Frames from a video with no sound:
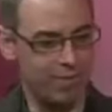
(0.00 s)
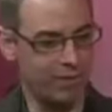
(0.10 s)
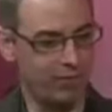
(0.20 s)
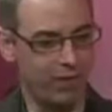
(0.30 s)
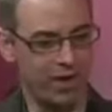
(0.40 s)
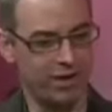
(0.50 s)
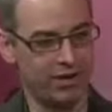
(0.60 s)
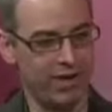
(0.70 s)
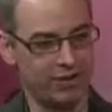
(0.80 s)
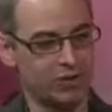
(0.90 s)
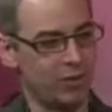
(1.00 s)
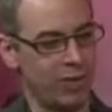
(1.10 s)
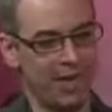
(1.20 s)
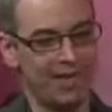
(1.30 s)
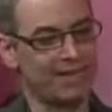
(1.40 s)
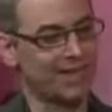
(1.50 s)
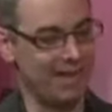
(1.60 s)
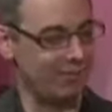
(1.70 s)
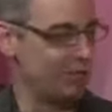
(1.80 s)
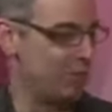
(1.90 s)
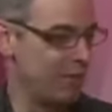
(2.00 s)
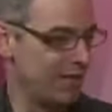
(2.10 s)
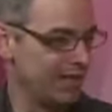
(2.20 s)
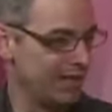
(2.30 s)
and how Suede came to be.